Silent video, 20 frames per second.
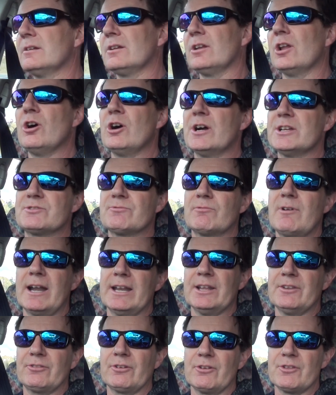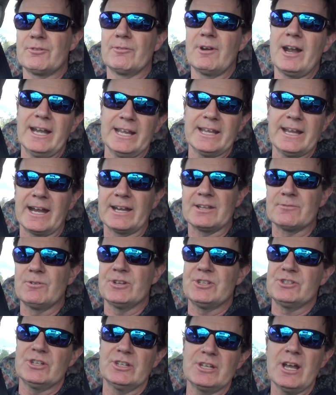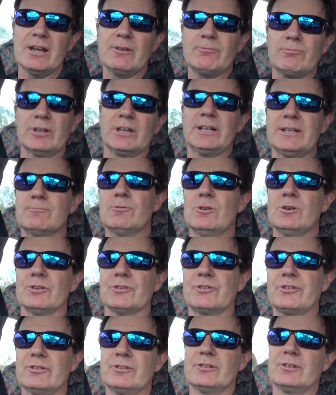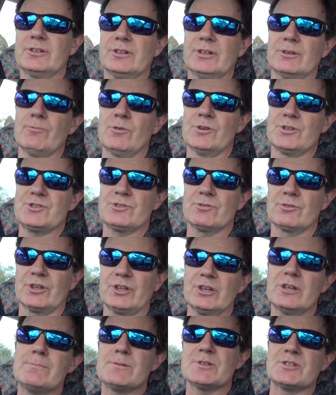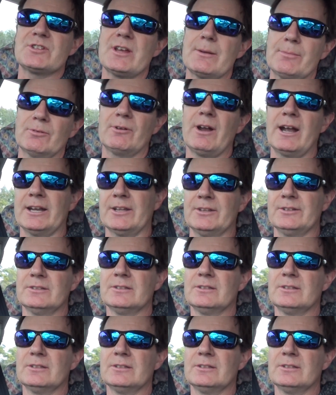lines running through the radiator, which you don't really want. You want to sort of keep it separated.